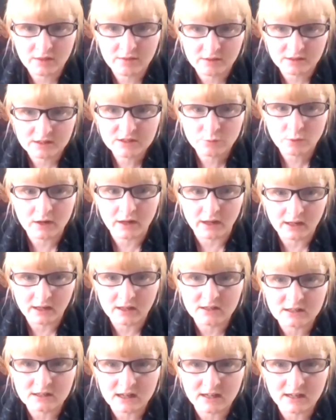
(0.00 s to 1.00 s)
This one, I
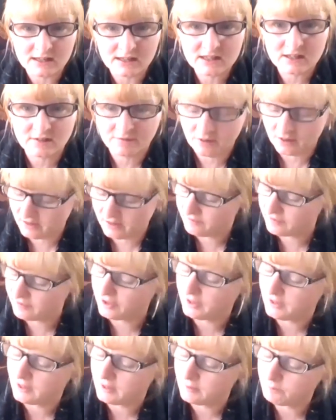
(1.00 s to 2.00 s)
can taste the flavor
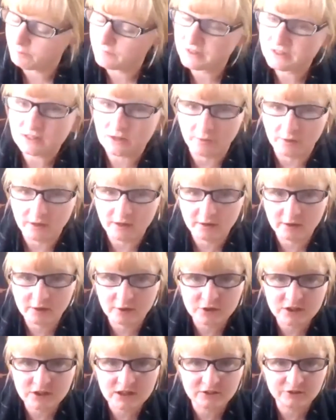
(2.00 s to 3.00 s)
in it. So here
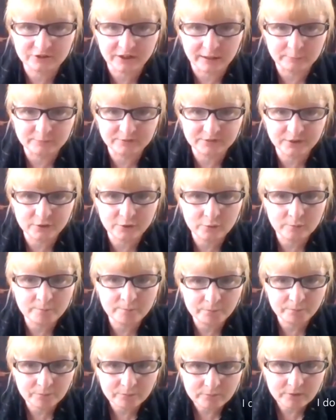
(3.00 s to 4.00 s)
goes the grapefruit.
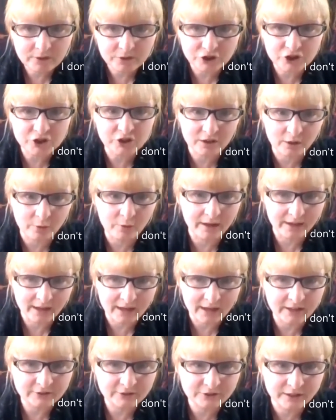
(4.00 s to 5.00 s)
You should know I
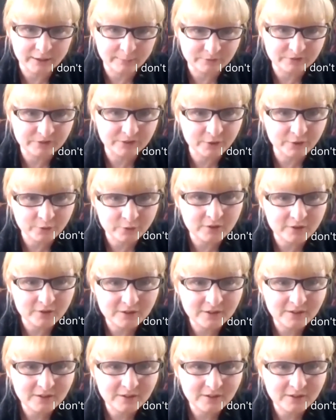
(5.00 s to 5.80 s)
hate grapefruit.